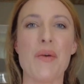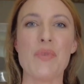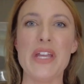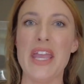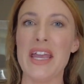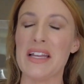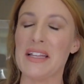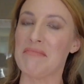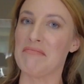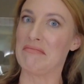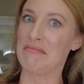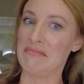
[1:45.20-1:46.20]
We can't,
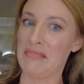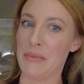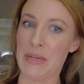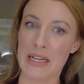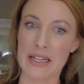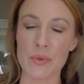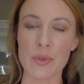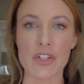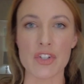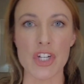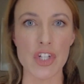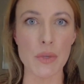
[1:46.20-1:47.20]
I mean, I guess we
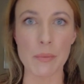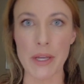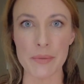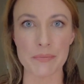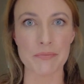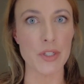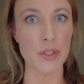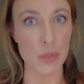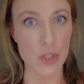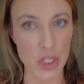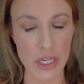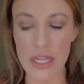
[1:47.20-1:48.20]
can change it, but
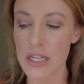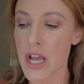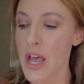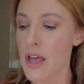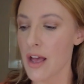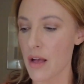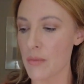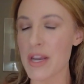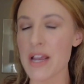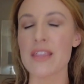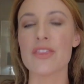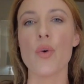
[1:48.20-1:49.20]
we shouldn't.
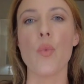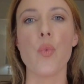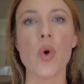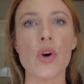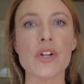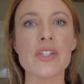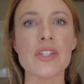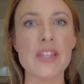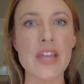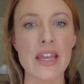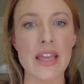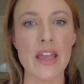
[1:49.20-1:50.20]
The worst
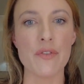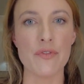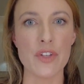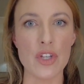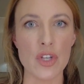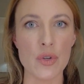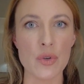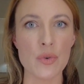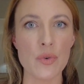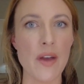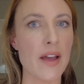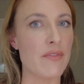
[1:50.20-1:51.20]
thing, if
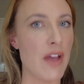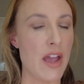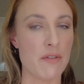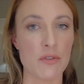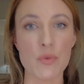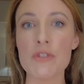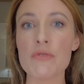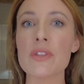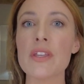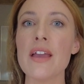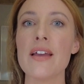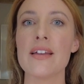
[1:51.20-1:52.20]
you have ever worked
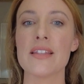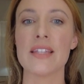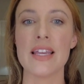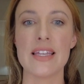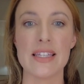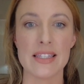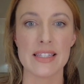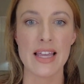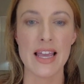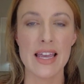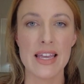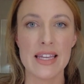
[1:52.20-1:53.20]
with kids, is
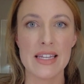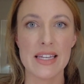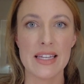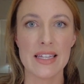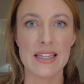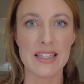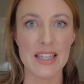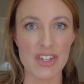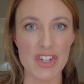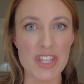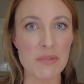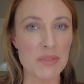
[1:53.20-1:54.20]

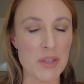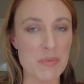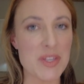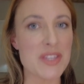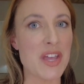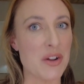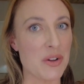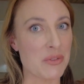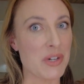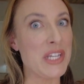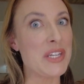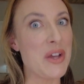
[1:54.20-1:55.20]
teaching them something they
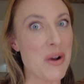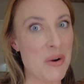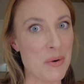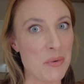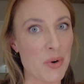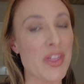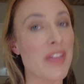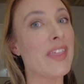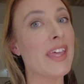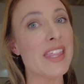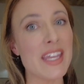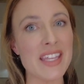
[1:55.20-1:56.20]
already know or that
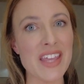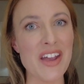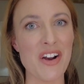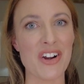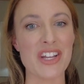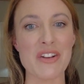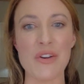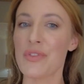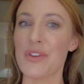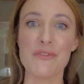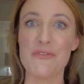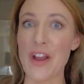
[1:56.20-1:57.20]
they think they already know.
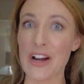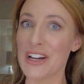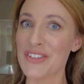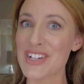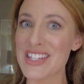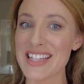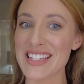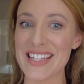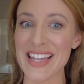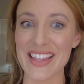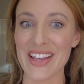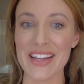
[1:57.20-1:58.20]
They're very
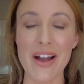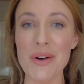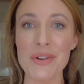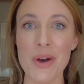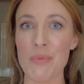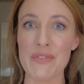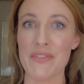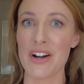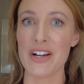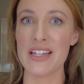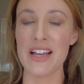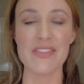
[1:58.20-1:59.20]
resistant. Like, oh no, we've
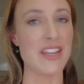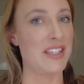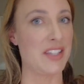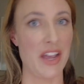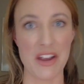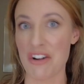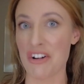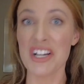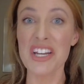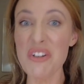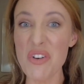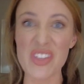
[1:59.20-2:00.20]
already done this. I
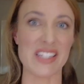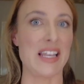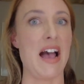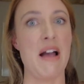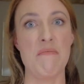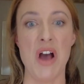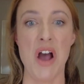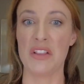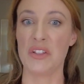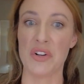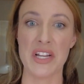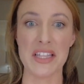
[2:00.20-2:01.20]
already know this. I'm
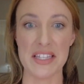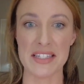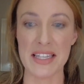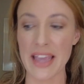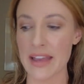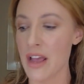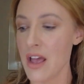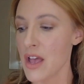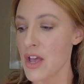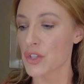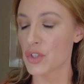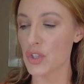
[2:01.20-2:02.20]
not learning this again.
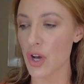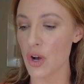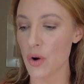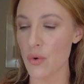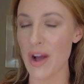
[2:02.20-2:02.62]
So